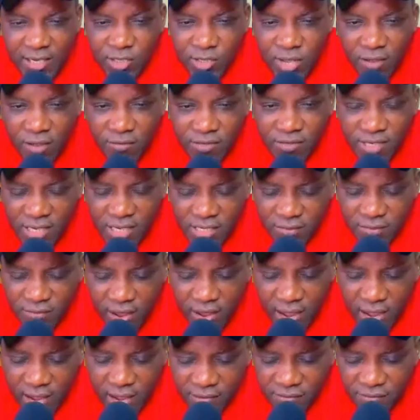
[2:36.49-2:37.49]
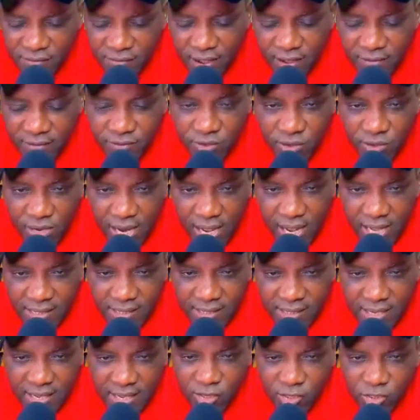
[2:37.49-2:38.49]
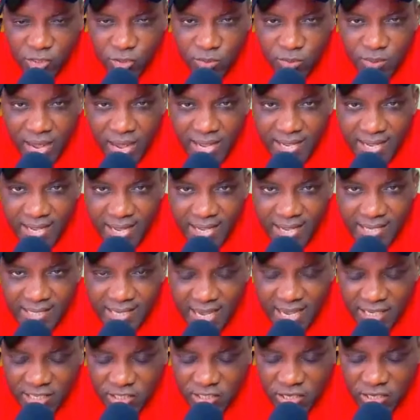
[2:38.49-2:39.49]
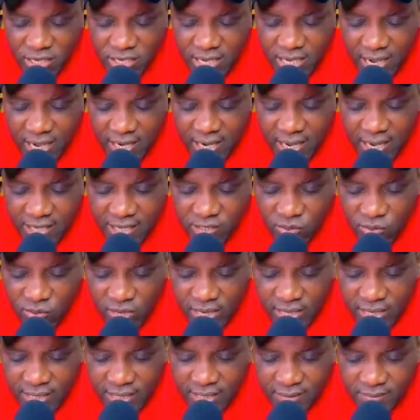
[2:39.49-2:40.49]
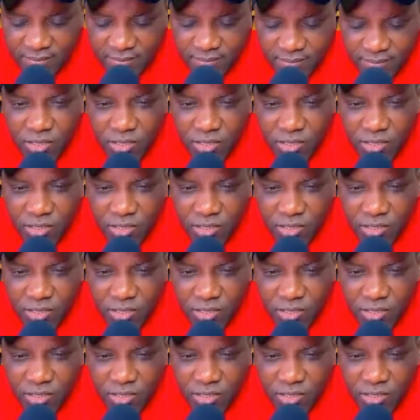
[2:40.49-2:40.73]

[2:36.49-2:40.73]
So I've transferred $5 to my Gate Exchange account already